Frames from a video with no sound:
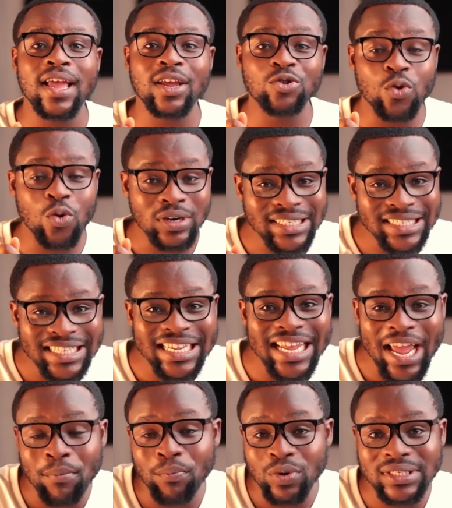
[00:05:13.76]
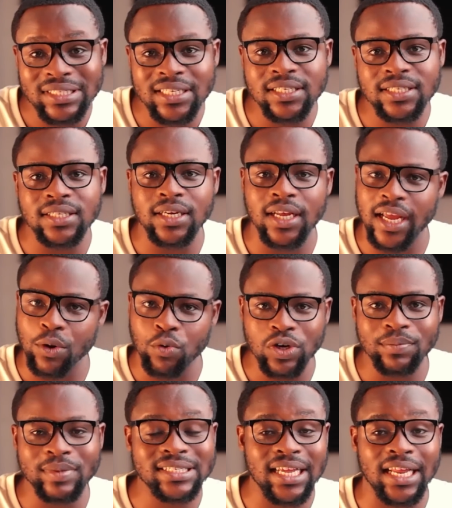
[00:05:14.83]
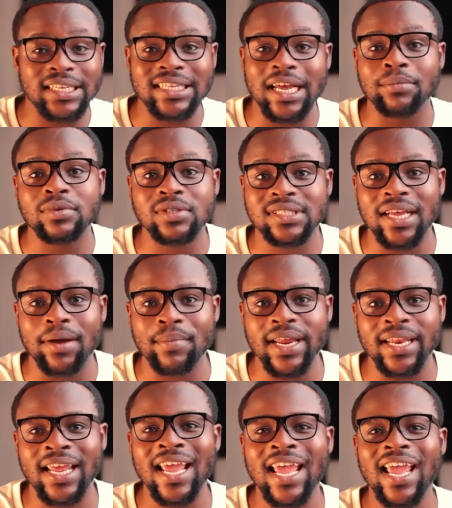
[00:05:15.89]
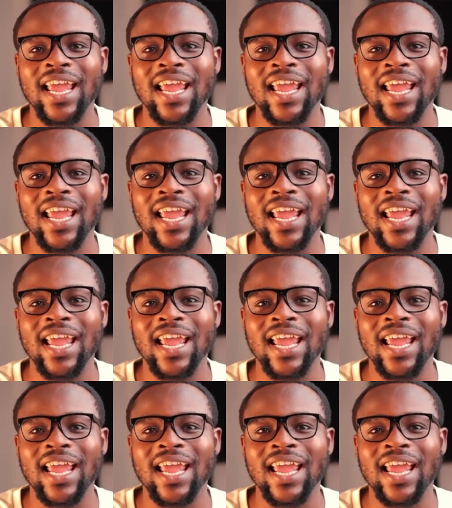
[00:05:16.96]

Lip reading: DM position, it would be Salis Abdul Samad.